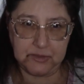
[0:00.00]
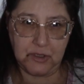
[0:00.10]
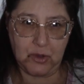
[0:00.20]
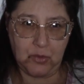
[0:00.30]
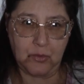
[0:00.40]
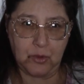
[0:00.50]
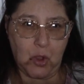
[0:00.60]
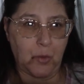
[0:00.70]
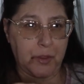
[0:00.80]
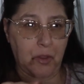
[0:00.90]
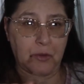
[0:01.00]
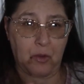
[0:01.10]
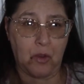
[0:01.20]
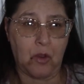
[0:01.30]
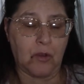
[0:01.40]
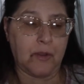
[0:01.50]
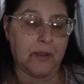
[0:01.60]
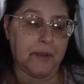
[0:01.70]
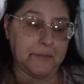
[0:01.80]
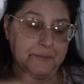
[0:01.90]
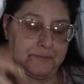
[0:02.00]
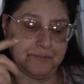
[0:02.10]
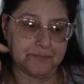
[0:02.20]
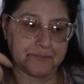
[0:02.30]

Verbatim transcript: you know, going um,